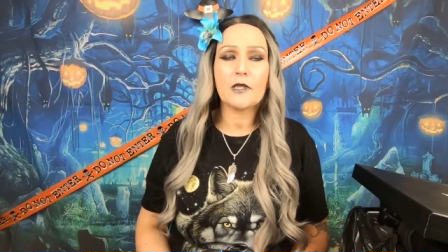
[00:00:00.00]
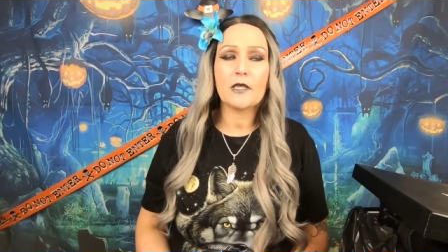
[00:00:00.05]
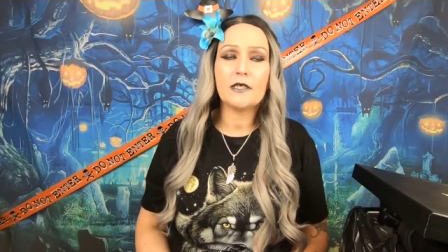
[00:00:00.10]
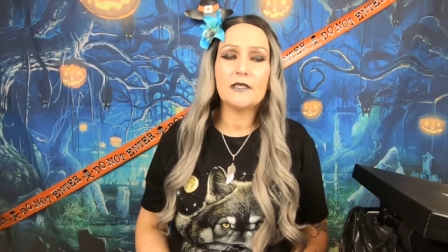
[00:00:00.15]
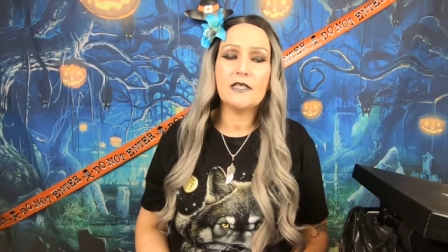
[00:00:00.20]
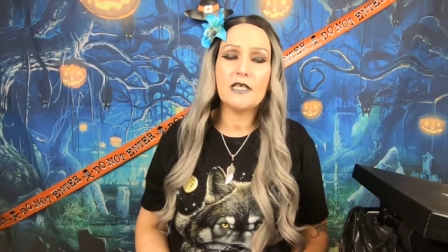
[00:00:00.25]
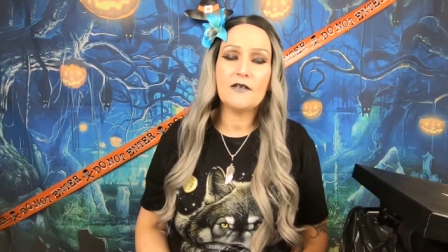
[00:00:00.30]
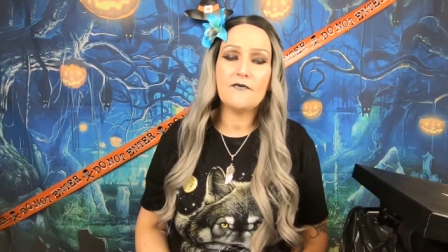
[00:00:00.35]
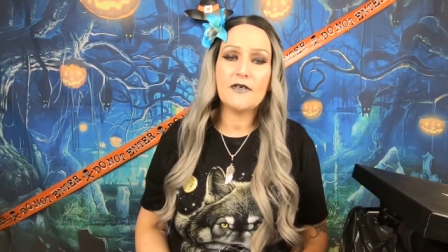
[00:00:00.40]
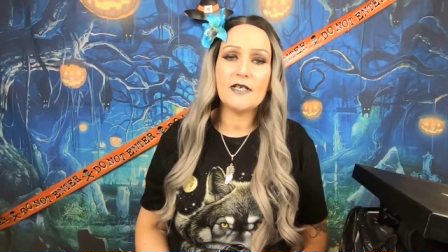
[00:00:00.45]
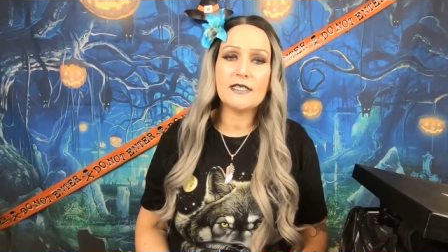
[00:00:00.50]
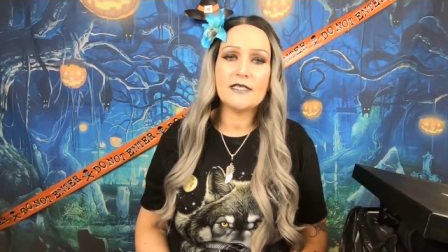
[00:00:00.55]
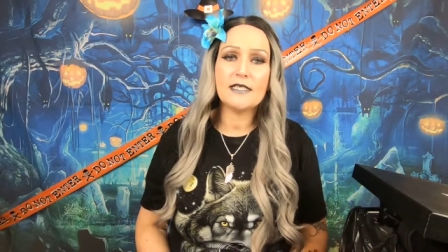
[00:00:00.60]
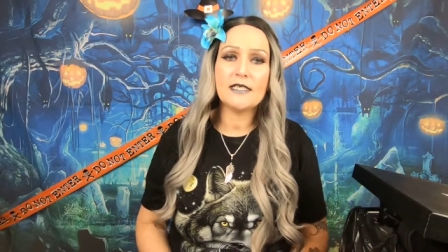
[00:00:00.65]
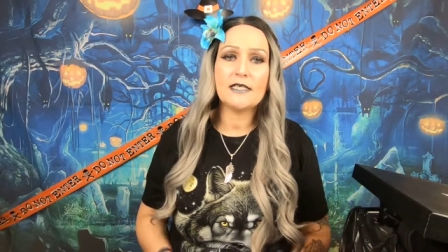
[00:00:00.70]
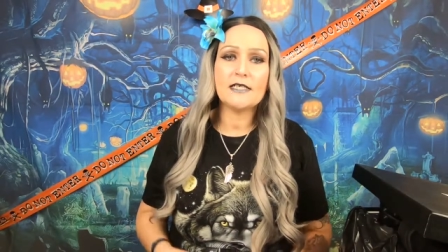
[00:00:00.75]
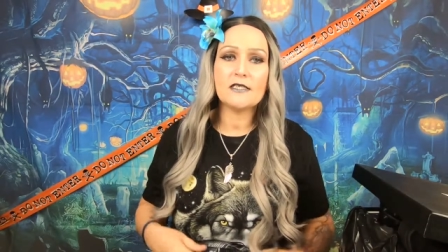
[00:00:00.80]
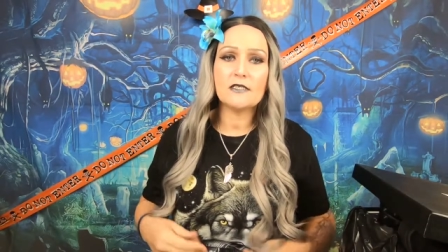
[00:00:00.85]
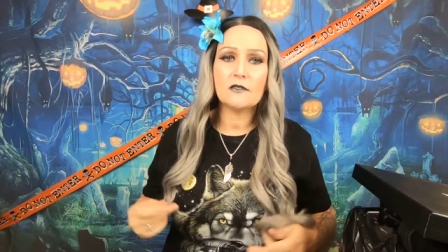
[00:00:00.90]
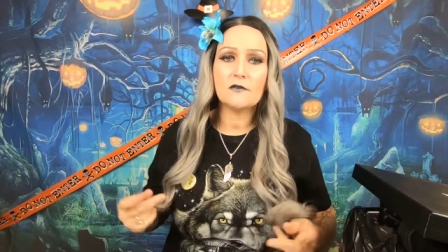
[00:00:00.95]
a D V
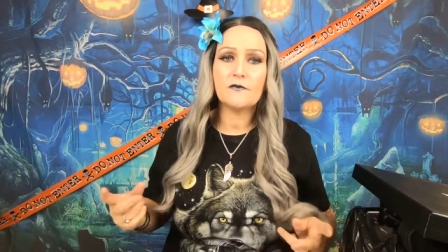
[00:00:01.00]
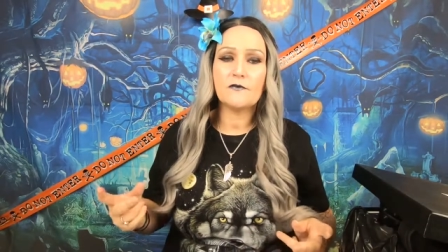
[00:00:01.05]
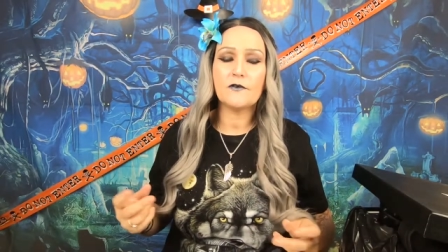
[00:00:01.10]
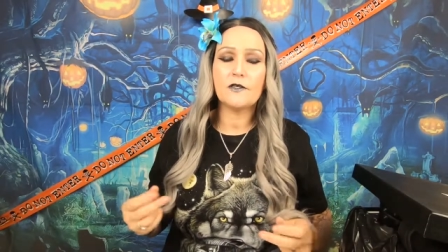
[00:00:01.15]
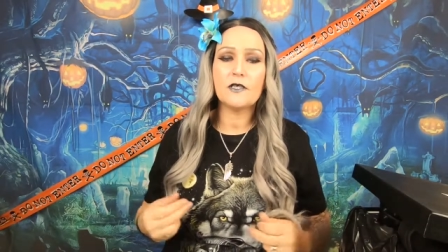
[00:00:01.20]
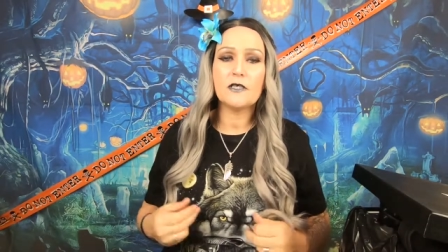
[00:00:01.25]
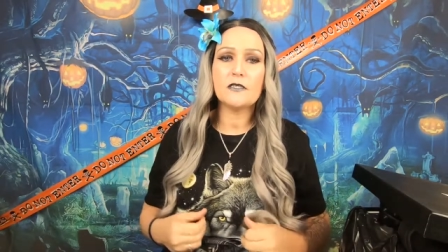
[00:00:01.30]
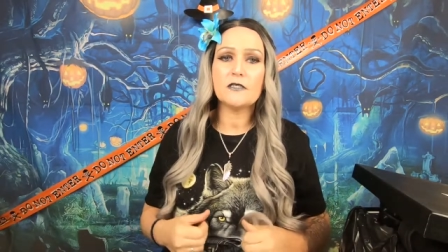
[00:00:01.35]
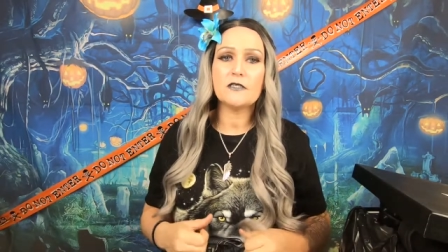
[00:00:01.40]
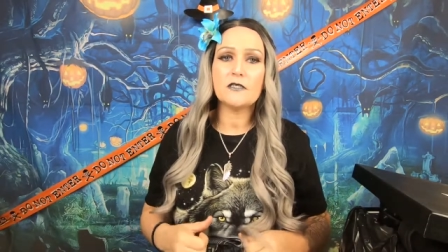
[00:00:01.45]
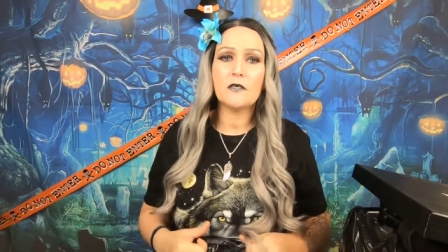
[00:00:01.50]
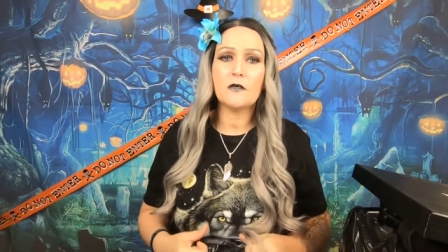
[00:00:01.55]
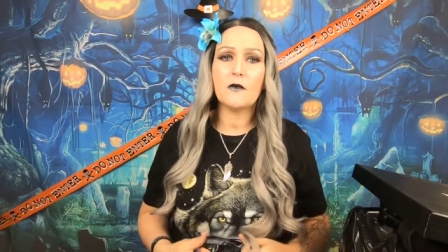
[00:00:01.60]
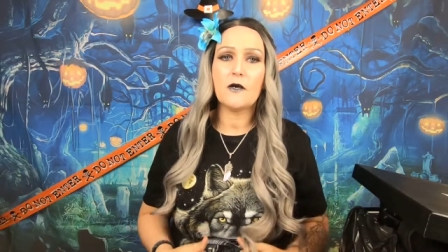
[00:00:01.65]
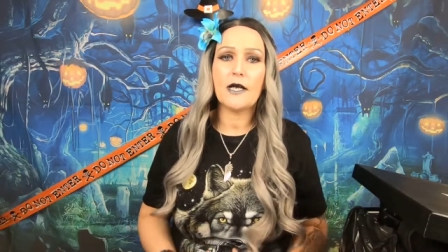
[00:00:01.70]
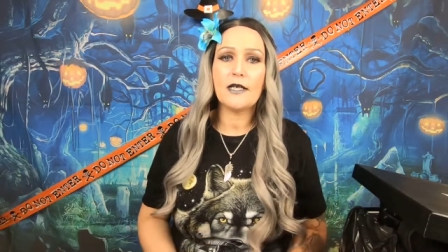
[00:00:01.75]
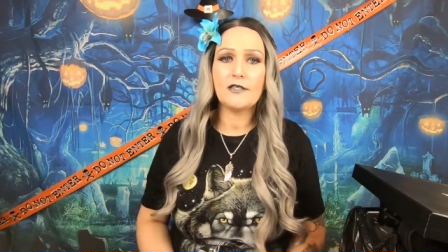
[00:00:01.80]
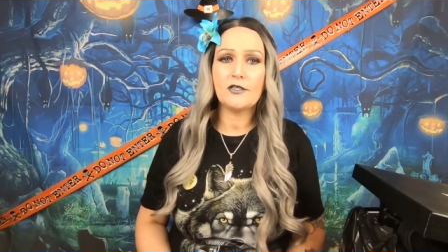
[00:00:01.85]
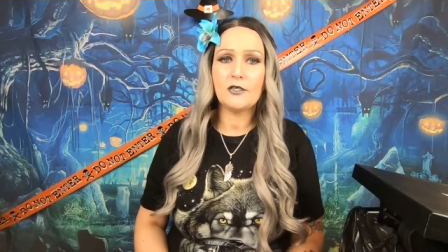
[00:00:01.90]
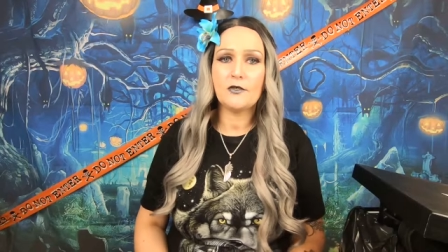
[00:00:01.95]
T sufferer, so
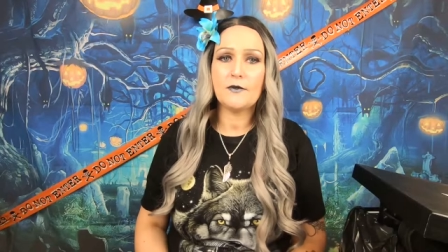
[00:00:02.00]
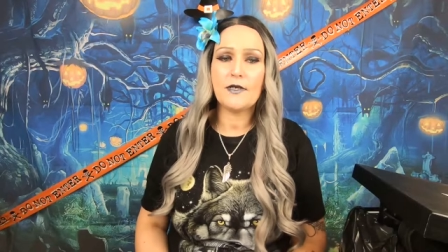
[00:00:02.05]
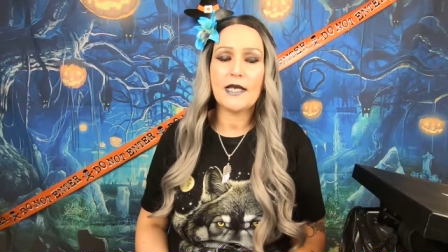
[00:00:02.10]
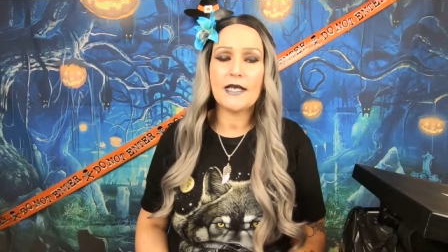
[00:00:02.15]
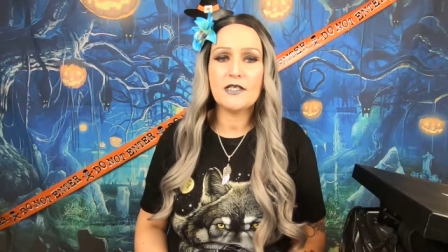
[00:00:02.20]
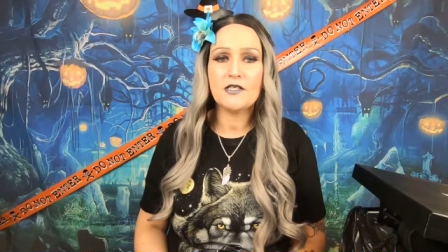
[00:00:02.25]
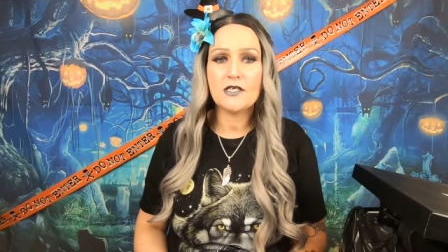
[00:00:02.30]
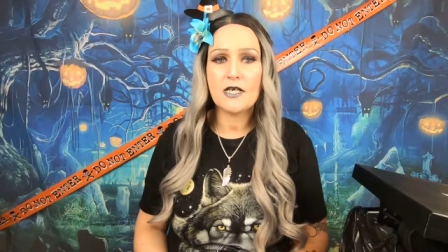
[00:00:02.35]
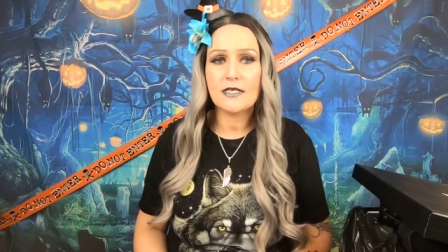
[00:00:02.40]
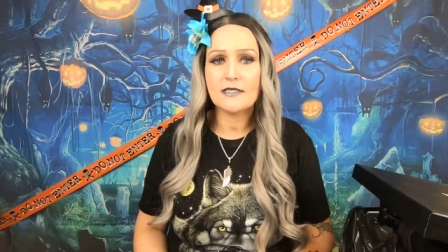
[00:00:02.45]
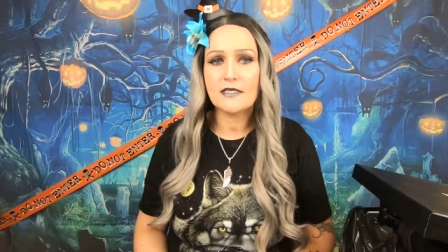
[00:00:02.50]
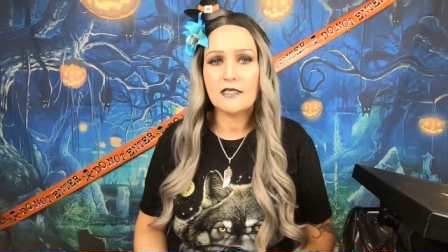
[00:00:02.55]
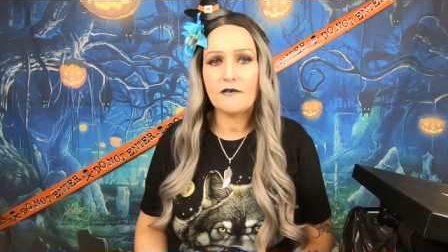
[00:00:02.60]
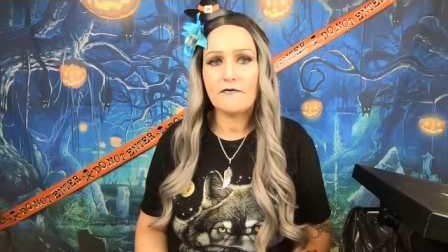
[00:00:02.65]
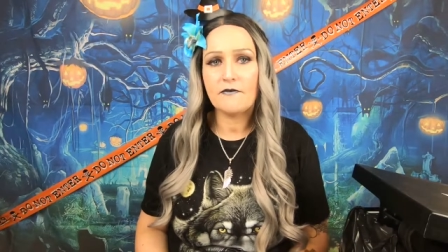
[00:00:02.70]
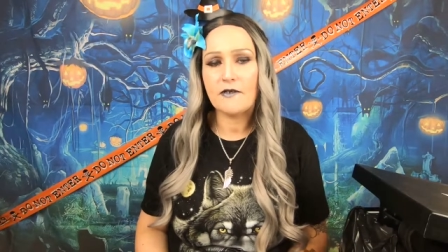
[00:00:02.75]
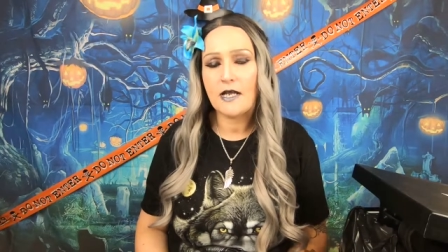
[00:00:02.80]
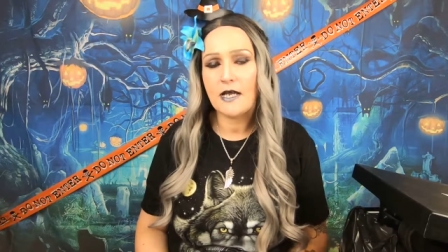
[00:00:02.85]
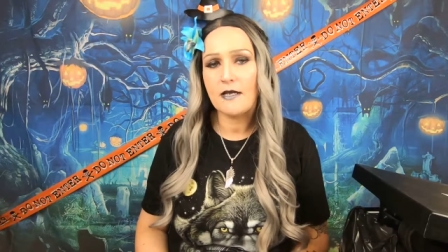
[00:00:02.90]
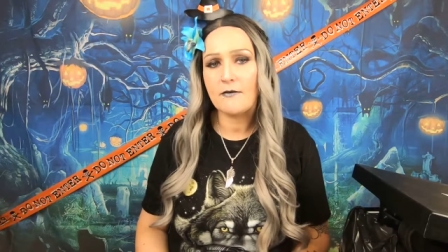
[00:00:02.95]
I do get injected
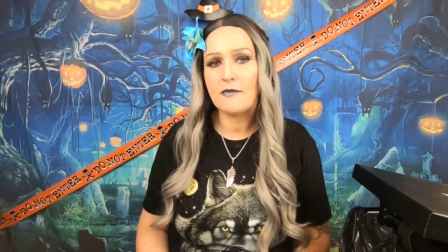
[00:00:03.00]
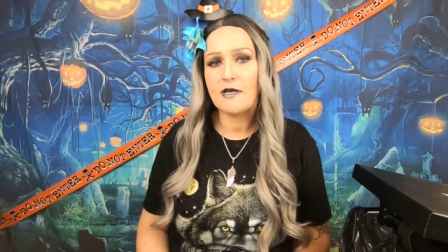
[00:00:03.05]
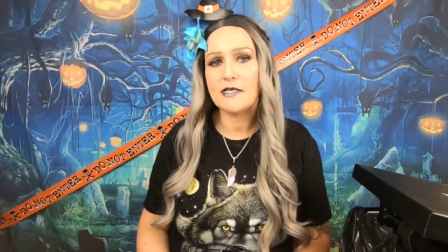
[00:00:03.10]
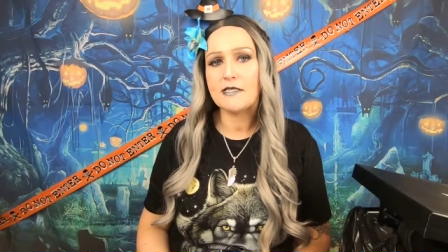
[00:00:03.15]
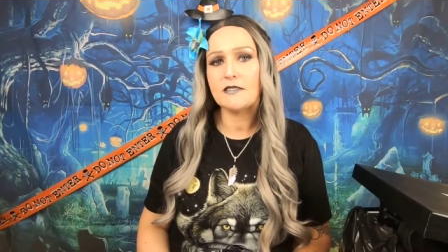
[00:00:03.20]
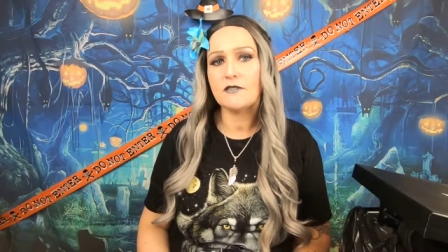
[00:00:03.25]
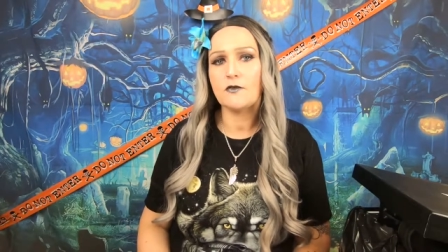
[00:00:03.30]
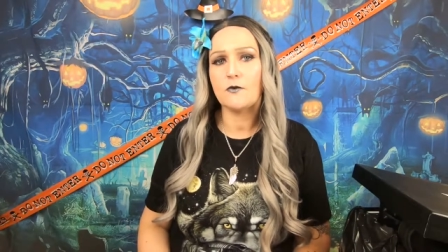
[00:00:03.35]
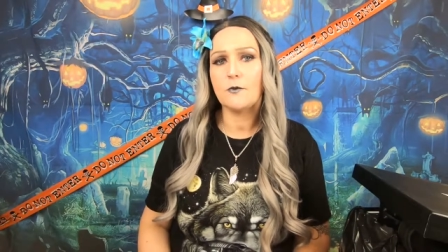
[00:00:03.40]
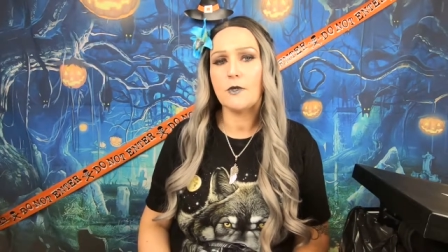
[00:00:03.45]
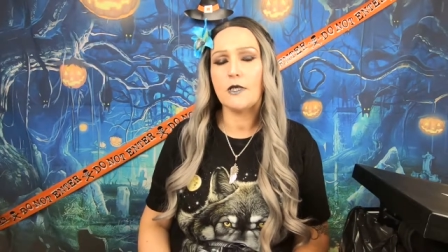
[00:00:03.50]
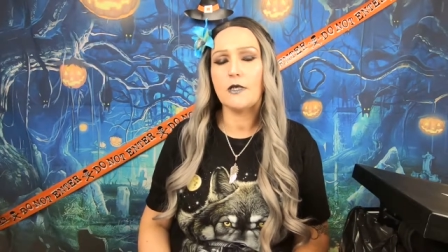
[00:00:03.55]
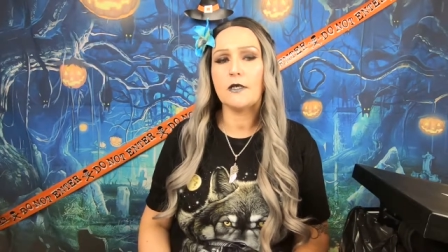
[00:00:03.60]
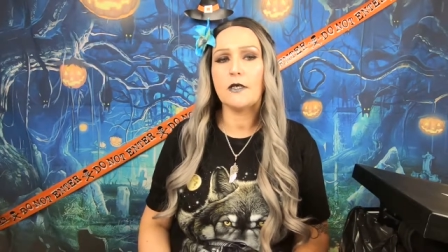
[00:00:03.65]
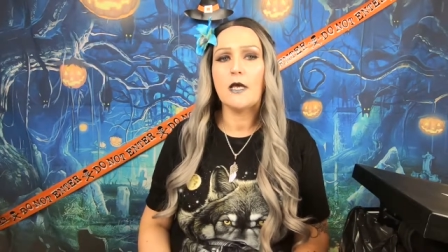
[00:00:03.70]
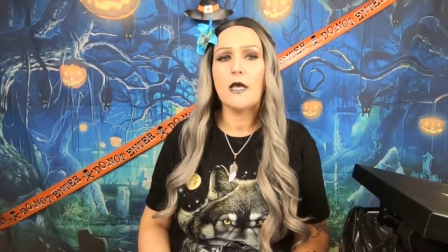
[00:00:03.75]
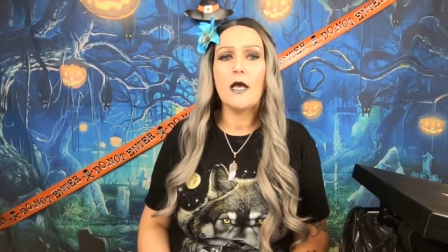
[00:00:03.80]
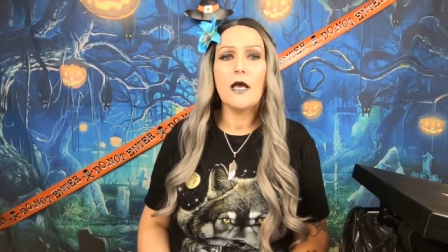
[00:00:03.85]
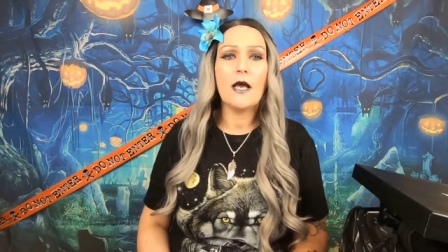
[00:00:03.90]
every night in my stomach,